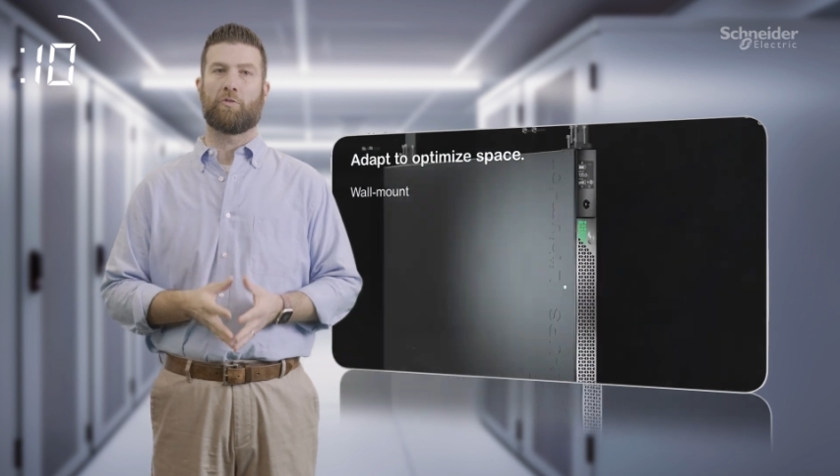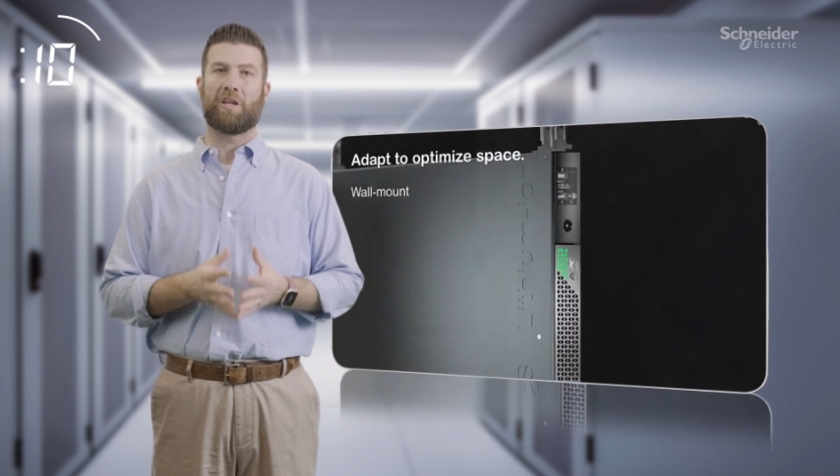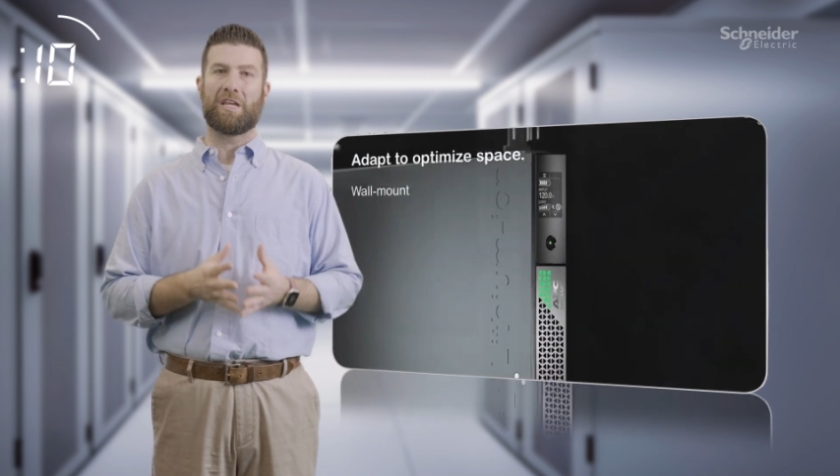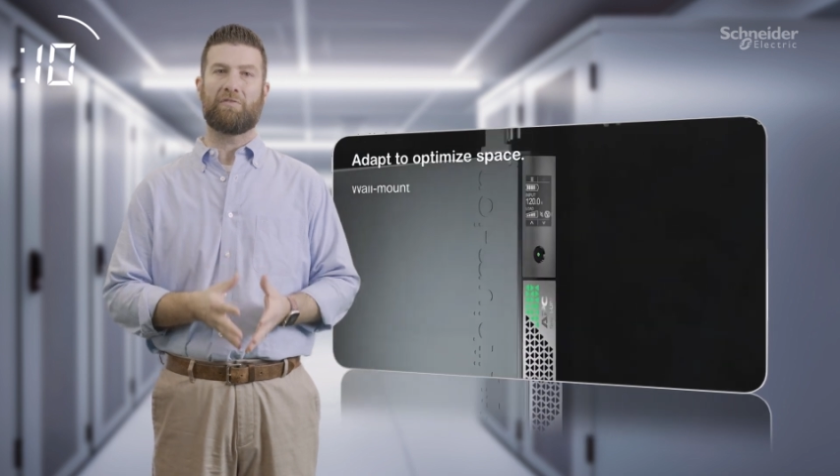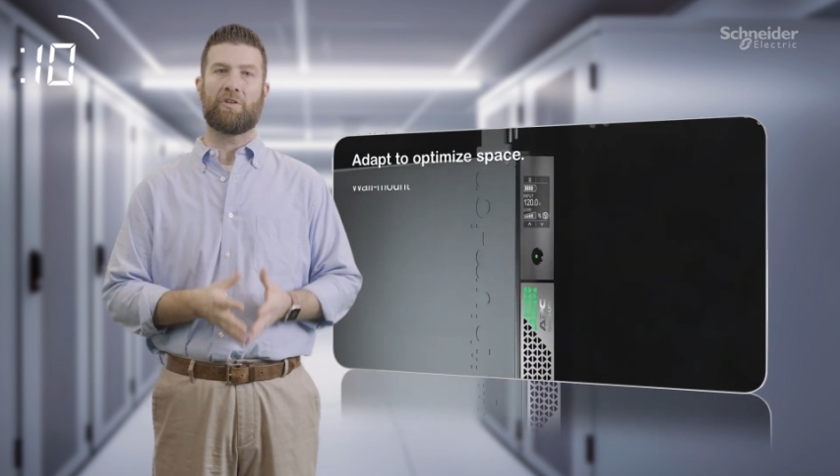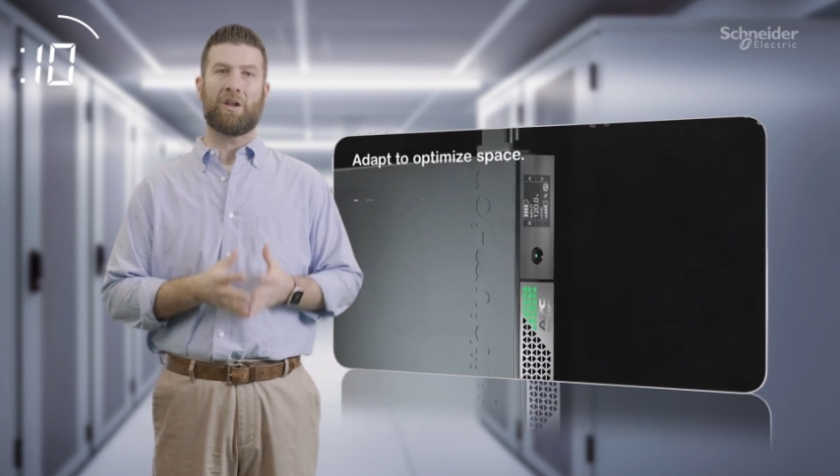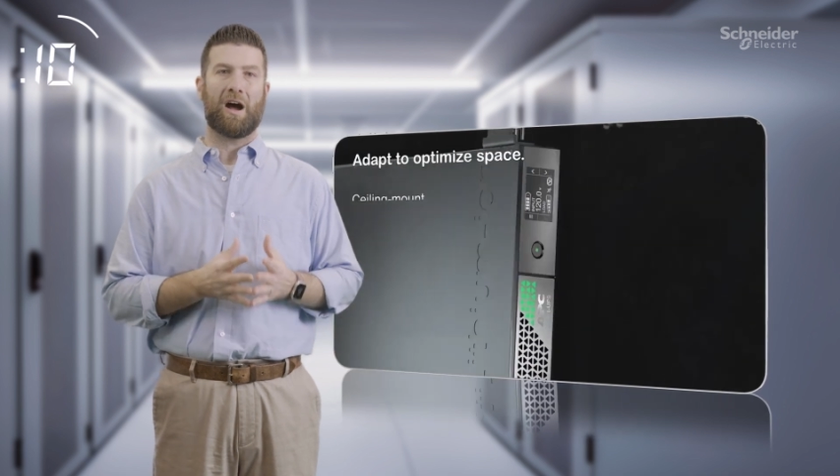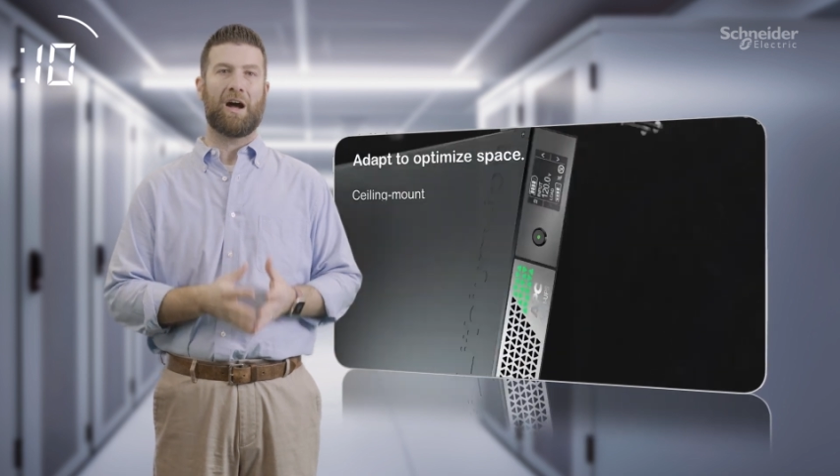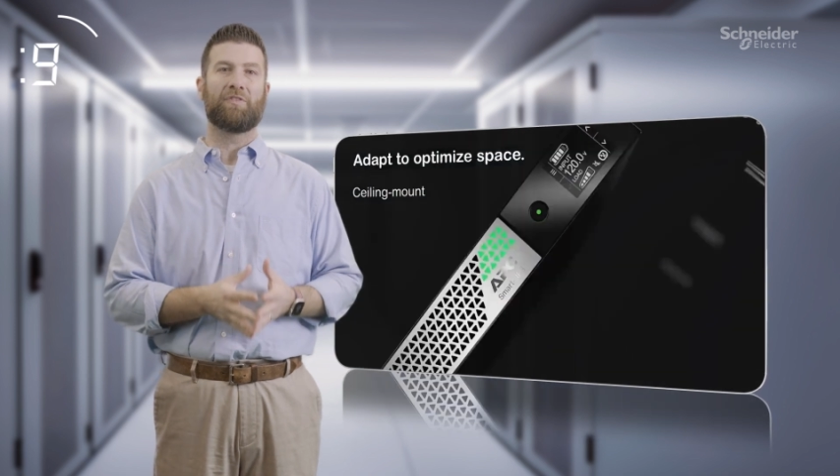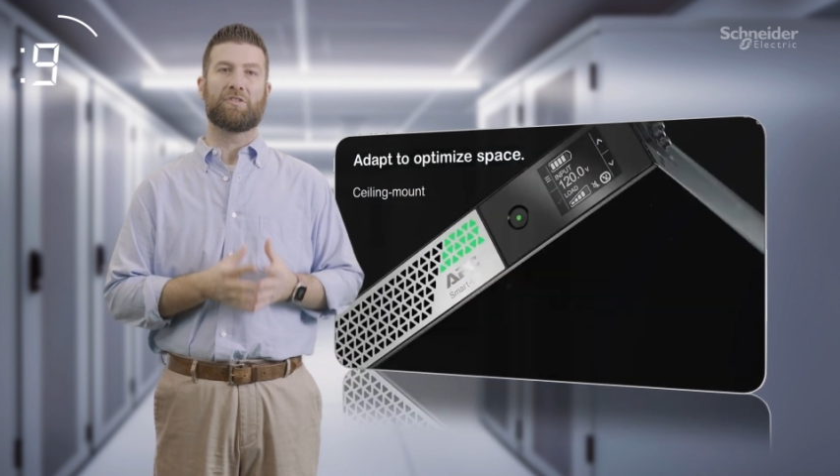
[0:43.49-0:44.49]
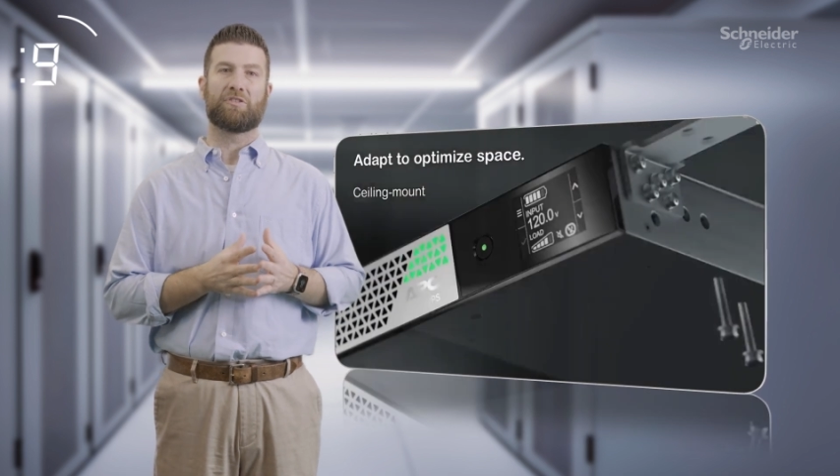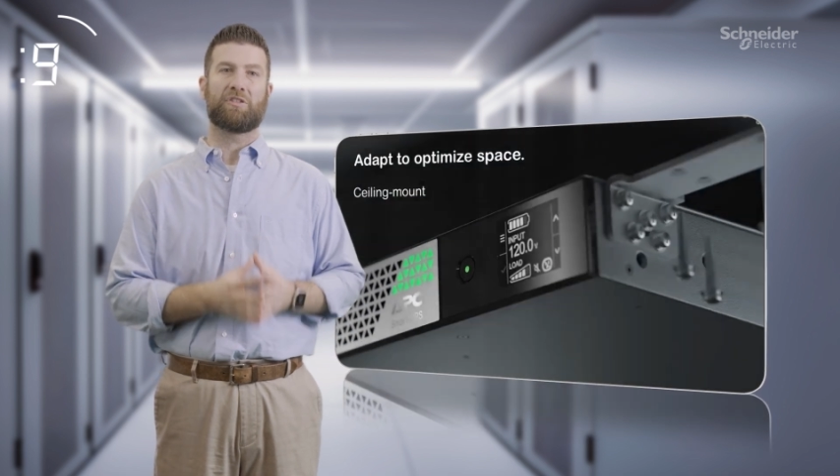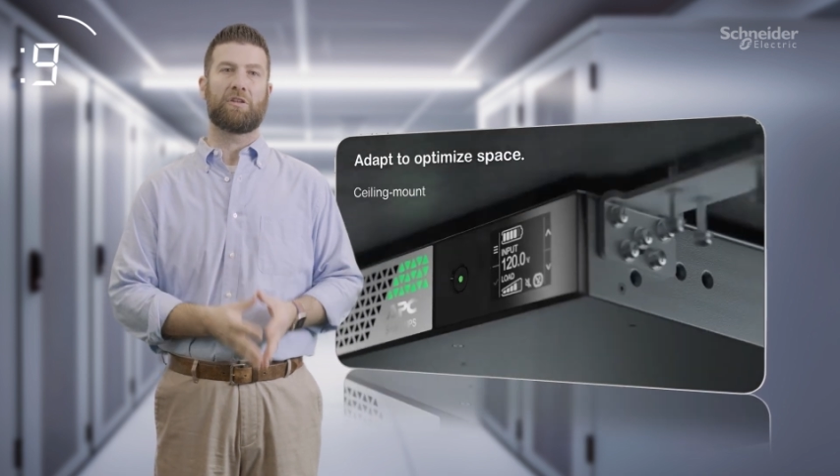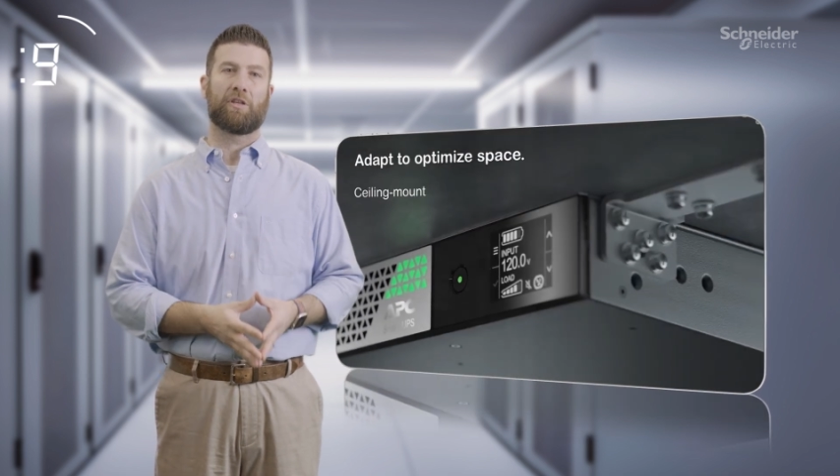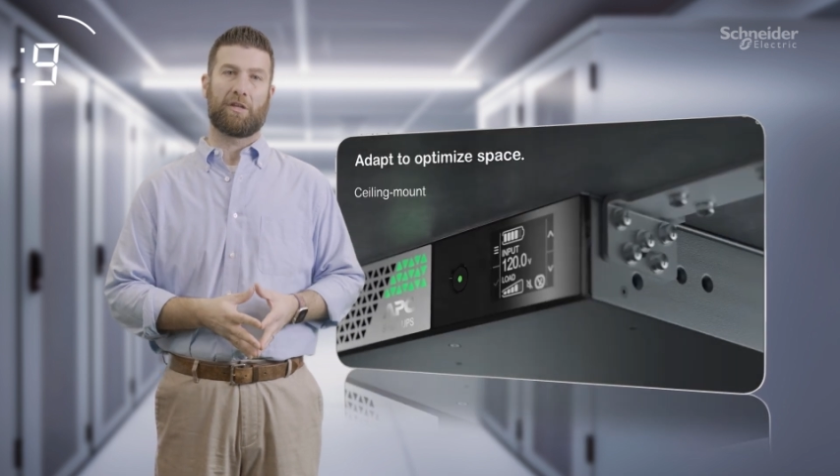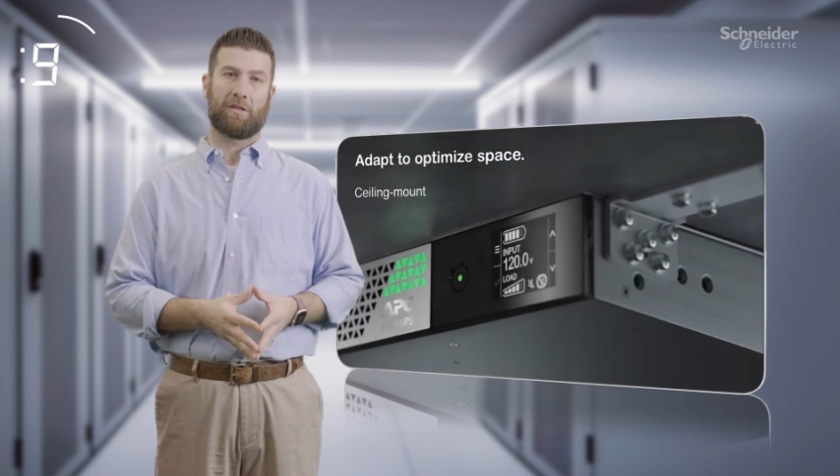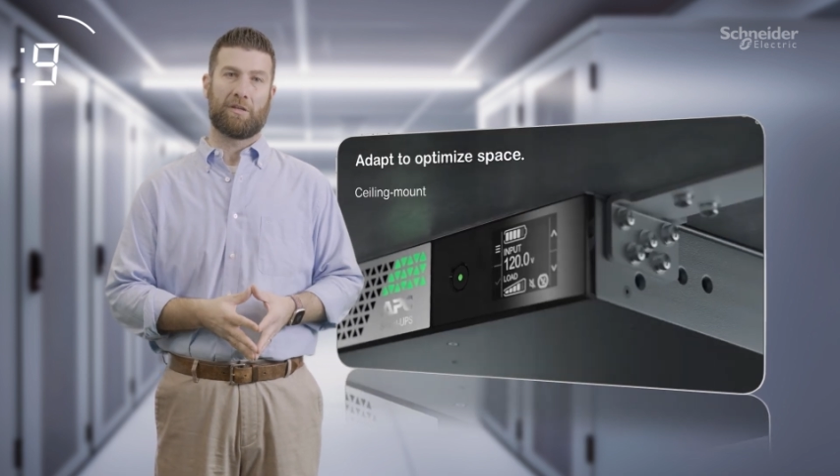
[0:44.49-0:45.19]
or even on the ceiling.